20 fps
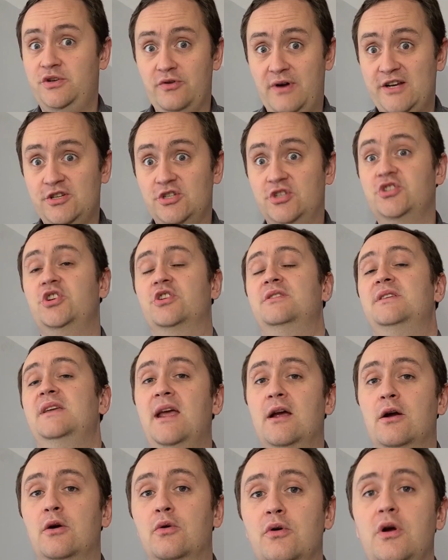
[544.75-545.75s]
direction should the
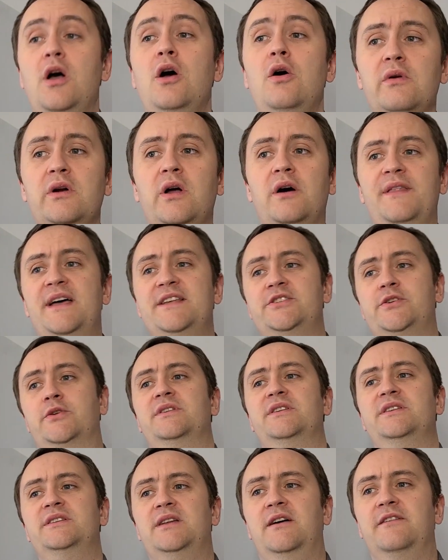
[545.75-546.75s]
arrow go? And all that sort
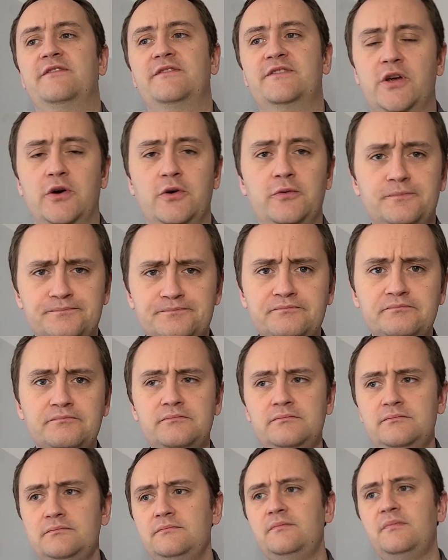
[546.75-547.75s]
of stuff. So
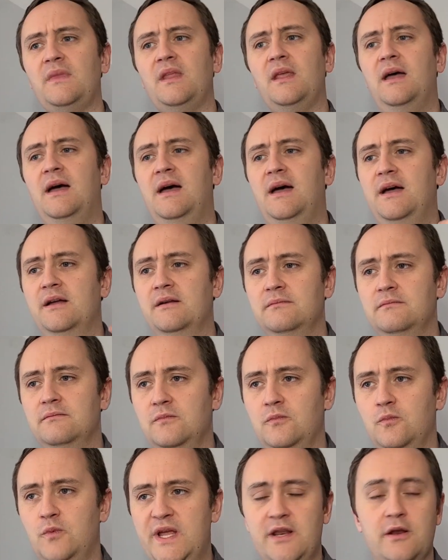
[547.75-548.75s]
uh,
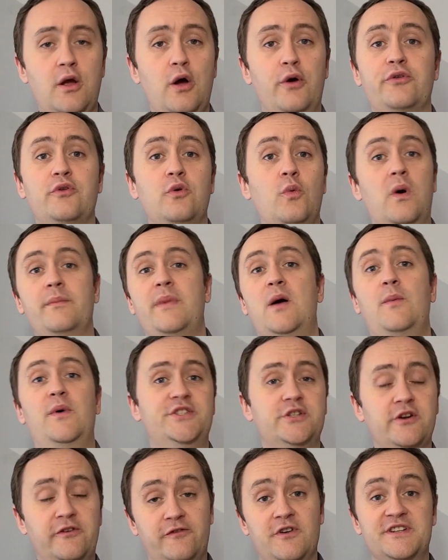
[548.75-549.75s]
we can go through one by one.
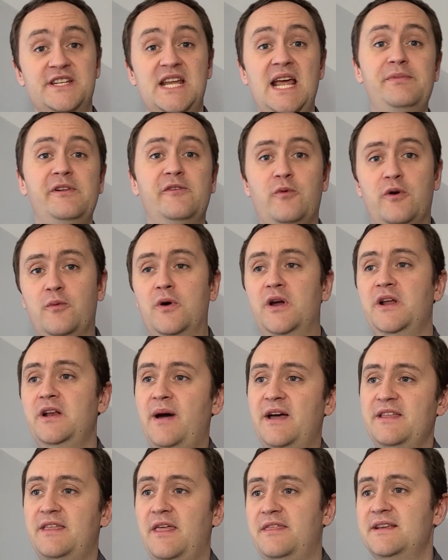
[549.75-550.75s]
So for example, if we're worried
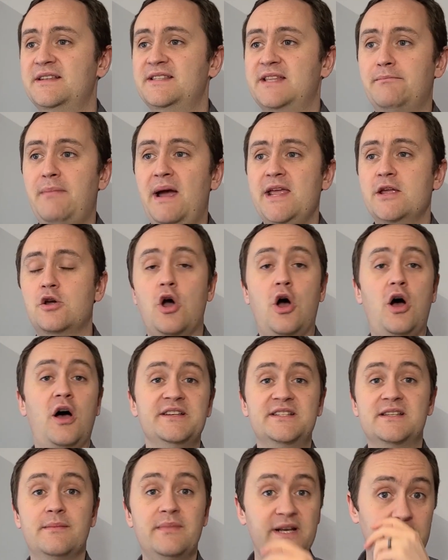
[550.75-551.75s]
about the things that might
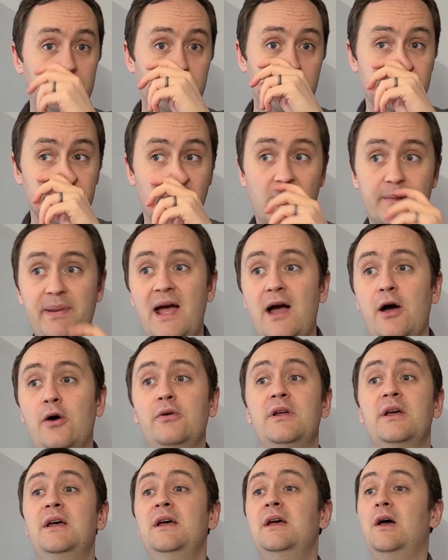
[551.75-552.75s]
cause somebody to drop
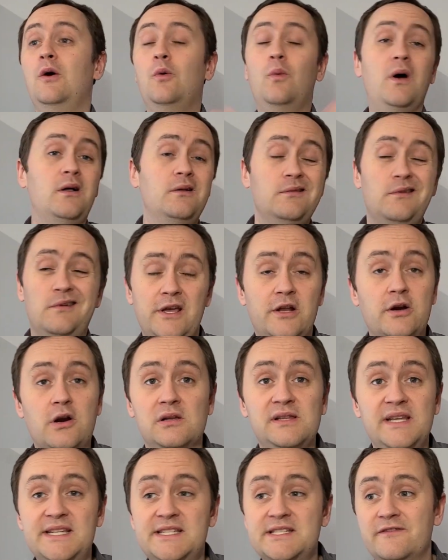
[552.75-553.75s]
out, well, in our
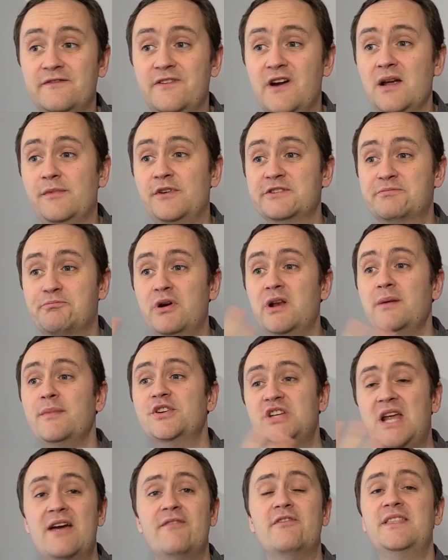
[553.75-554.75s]
list of variables, pretty
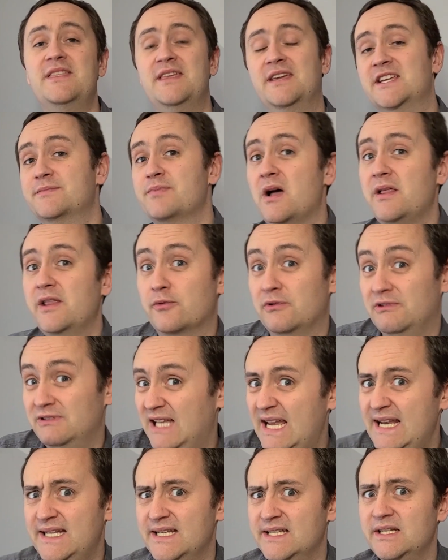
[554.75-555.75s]
much everything is probably
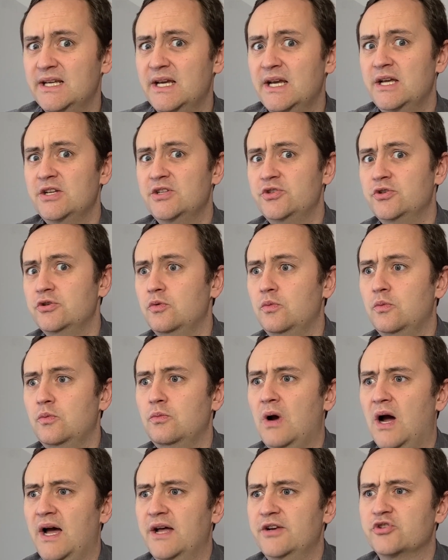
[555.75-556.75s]
related to
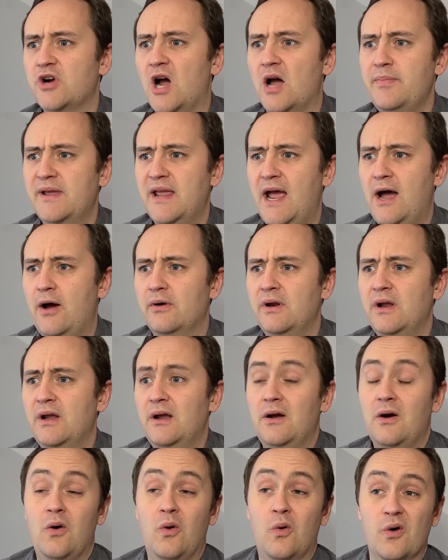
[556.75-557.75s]
uh, dropping out
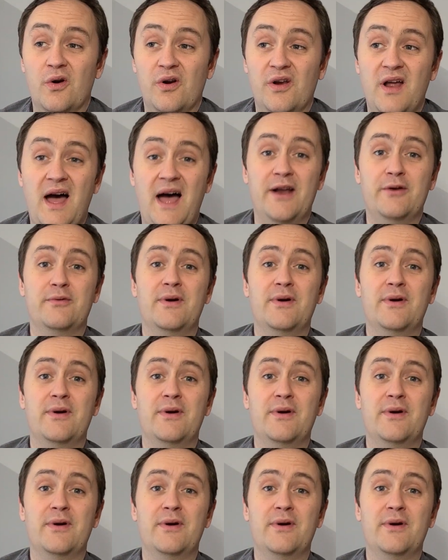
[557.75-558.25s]
or not,